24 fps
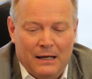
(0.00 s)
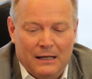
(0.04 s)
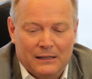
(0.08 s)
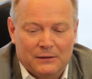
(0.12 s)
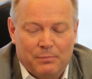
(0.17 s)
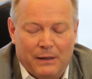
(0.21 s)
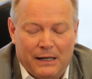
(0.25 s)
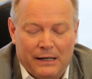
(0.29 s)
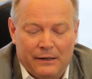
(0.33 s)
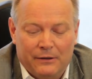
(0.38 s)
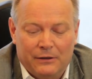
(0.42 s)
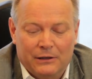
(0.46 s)

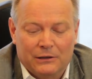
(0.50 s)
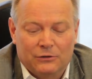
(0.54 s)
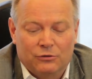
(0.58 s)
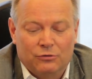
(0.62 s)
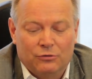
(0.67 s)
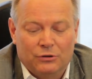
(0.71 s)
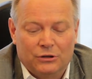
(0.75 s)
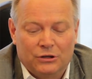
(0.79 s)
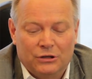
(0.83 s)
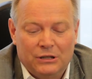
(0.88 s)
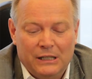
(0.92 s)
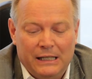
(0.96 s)
aspiring
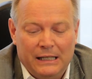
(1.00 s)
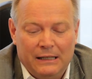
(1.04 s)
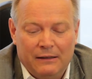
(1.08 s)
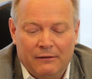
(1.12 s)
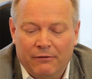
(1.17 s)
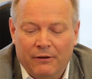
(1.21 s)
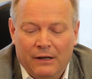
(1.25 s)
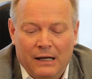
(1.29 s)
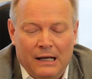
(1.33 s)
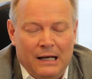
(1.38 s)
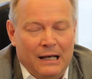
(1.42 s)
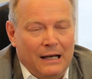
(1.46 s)
to
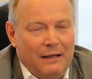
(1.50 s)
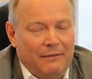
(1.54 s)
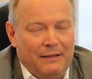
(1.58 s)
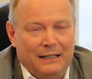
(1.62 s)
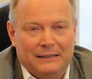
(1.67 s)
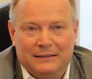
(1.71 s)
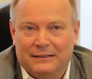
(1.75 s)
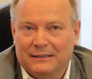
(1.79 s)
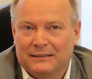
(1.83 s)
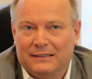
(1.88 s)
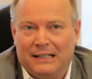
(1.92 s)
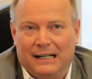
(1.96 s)
achieve. And
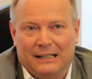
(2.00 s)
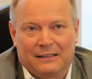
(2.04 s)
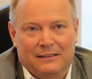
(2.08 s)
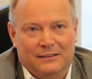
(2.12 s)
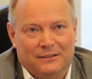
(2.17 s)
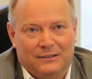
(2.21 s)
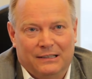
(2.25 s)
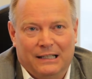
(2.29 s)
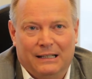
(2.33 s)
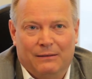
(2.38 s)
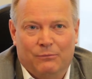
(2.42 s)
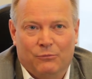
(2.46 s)
that's exactly
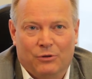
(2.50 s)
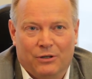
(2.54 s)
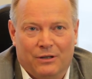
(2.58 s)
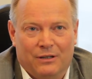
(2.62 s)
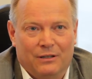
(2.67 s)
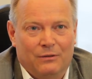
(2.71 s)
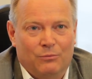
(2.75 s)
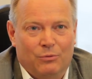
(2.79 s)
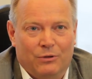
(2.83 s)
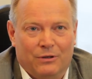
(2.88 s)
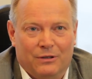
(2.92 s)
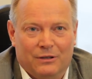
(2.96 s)
the same
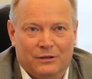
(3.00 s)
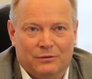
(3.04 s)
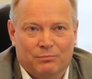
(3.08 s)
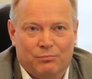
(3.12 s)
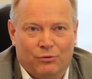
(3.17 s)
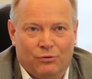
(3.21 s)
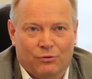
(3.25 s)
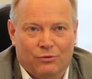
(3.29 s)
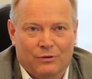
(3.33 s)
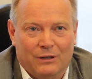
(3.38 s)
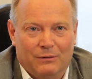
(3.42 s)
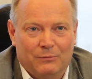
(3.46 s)
with this
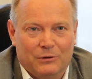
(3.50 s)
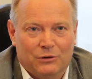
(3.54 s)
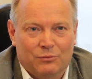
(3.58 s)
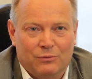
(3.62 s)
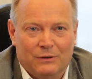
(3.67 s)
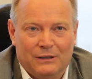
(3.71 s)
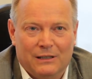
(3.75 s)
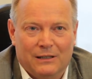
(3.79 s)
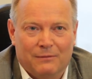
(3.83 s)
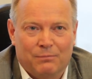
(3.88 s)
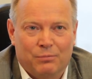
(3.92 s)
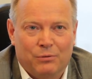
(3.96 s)
program. It's
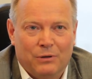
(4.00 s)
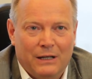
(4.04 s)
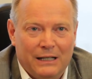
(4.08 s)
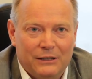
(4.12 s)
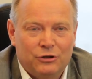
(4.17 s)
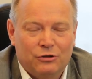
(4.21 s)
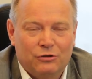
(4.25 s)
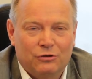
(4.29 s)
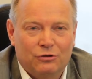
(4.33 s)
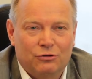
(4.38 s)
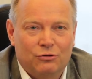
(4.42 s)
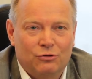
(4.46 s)
really a
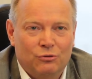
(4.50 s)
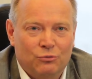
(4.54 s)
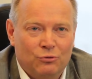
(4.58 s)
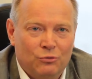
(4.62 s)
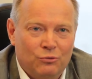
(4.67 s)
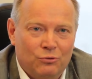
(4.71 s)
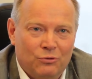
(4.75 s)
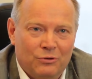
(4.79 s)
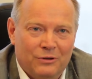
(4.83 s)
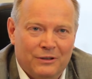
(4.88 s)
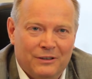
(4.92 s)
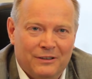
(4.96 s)
pleasure
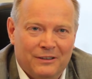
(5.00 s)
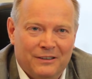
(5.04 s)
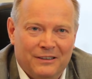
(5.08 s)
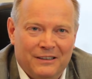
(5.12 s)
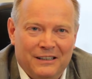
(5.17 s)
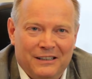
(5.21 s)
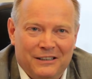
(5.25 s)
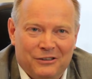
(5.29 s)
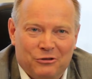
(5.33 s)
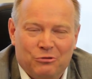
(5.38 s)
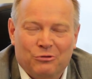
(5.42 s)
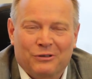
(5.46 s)
to
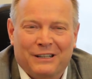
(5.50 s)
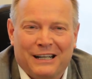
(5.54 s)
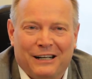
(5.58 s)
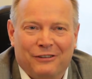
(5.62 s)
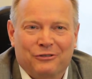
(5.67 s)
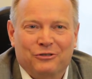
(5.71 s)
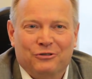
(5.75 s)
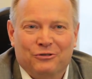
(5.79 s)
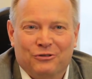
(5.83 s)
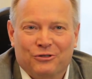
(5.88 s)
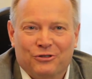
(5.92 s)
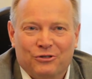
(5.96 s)

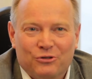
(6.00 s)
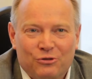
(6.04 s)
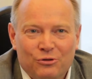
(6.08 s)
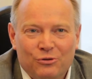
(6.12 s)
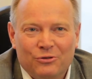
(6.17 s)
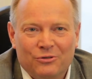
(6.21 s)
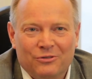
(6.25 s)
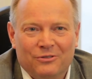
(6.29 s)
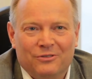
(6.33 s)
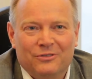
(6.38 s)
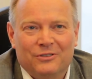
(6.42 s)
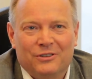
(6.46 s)
encounter the
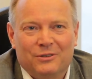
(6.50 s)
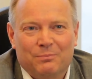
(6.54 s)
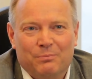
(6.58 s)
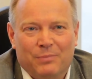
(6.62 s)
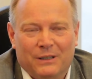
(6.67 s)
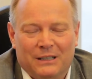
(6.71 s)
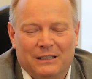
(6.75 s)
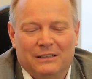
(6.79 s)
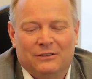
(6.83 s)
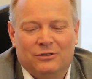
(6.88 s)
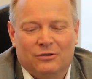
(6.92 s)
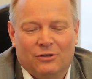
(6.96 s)
students,
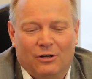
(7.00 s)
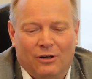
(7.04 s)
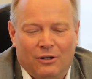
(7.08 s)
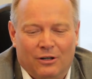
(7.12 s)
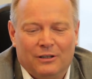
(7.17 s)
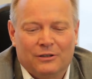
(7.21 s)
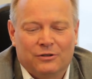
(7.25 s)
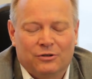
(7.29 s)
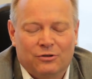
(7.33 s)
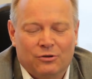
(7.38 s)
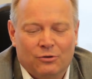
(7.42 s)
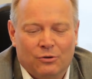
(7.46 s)
but it's
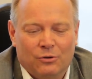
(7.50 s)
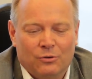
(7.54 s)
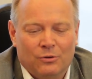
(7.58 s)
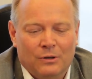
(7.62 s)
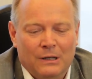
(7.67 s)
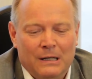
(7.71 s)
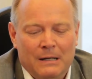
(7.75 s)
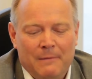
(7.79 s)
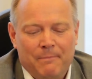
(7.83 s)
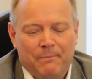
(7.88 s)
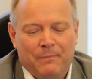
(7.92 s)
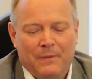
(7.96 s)
also
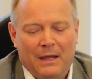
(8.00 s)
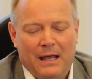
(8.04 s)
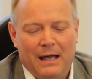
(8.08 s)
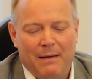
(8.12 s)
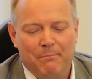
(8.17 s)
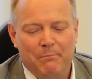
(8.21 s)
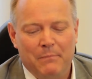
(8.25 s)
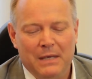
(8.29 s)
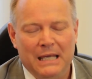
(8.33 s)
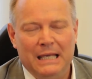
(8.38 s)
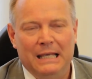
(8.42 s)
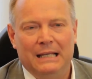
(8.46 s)
a
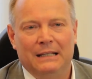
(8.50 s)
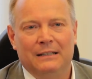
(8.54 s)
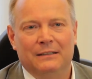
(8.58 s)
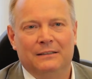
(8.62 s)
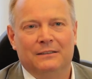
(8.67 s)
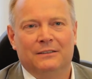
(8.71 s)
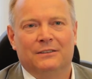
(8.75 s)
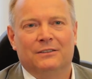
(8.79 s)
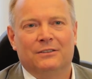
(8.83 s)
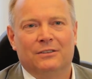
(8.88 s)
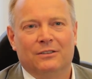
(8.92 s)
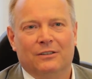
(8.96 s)

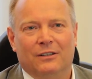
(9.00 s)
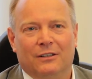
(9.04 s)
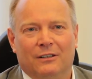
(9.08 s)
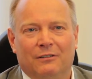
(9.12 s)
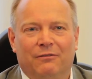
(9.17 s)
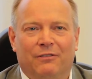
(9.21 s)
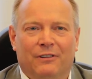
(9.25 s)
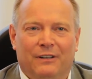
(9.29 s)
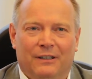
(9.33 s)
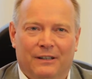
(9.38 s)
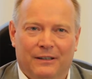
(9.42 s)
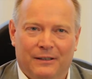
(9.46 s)
means
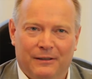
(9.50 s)
of